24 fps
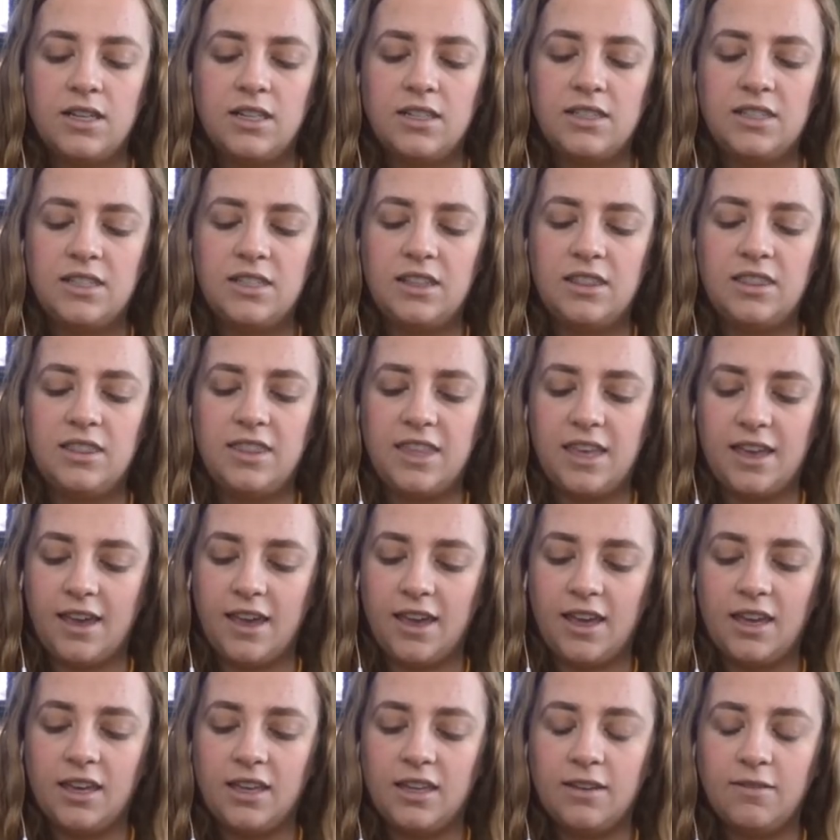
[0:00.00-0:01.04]
Did
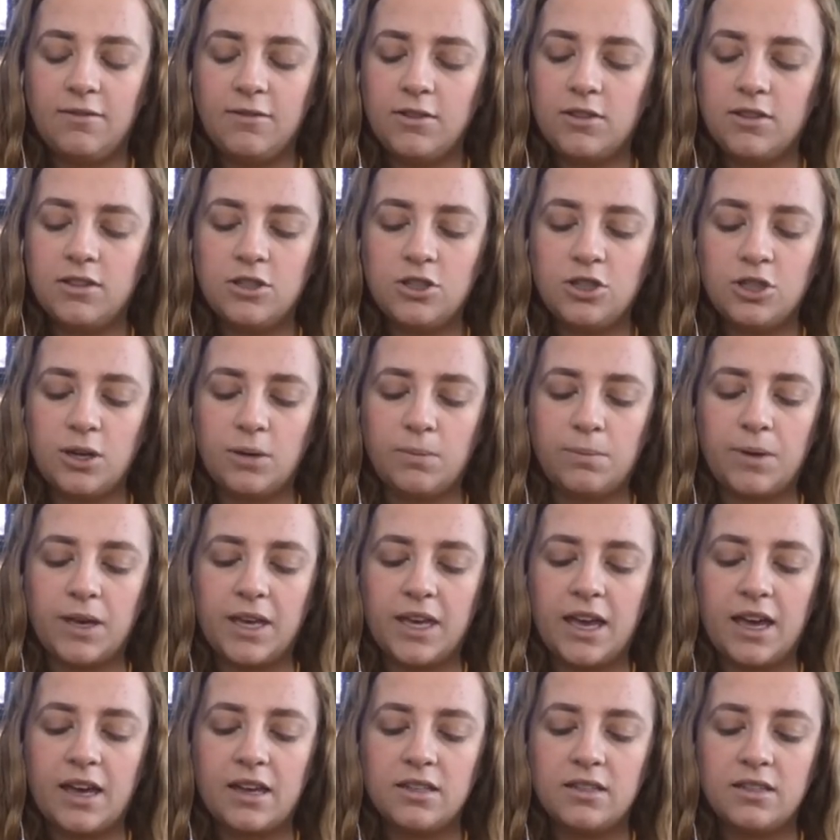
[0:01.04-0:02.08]
they give you this ship? I
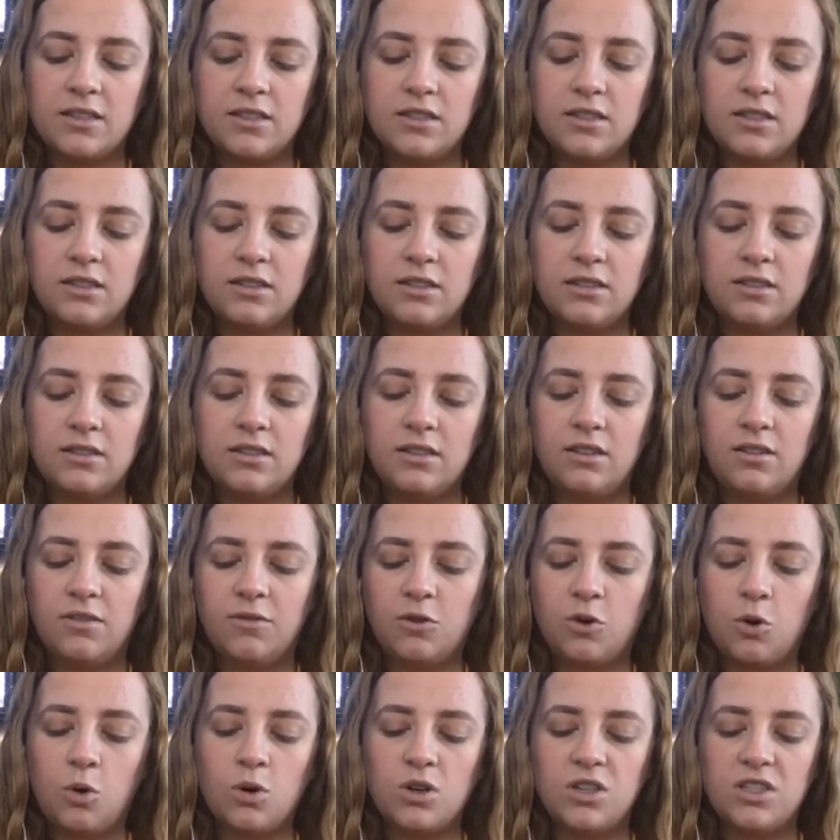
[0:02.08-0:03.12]
asked. Of
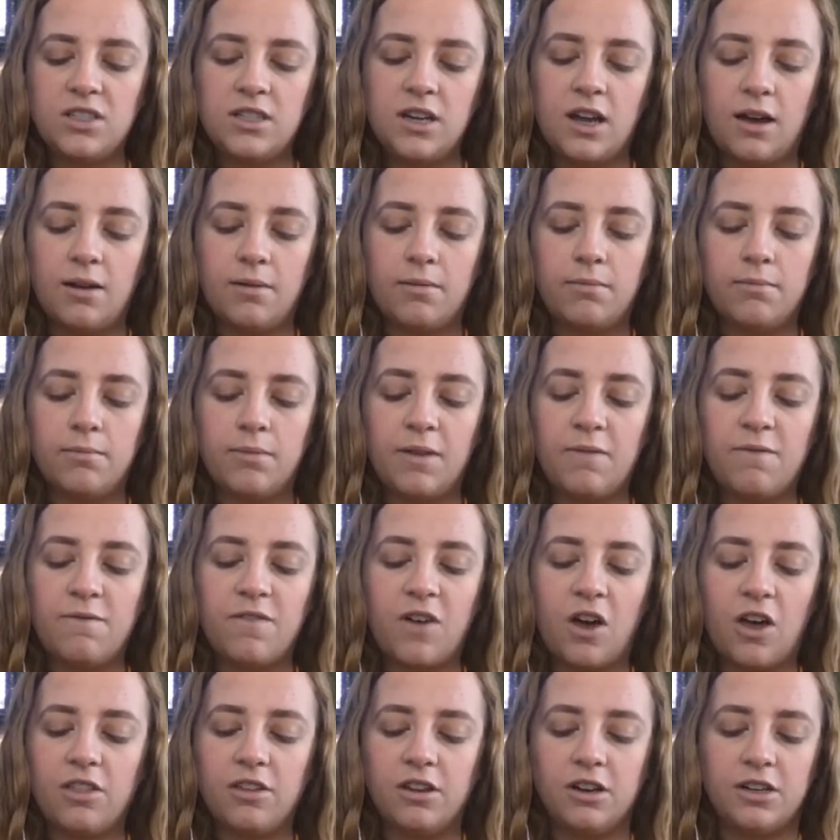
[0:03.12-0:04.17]
course not. My
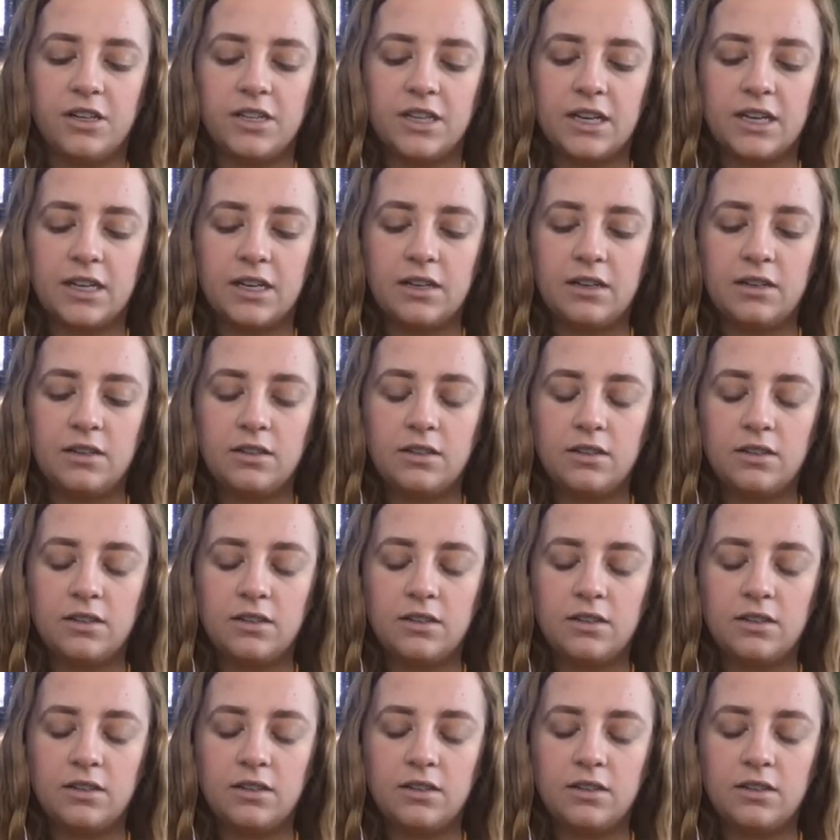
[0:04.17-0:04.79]
father did.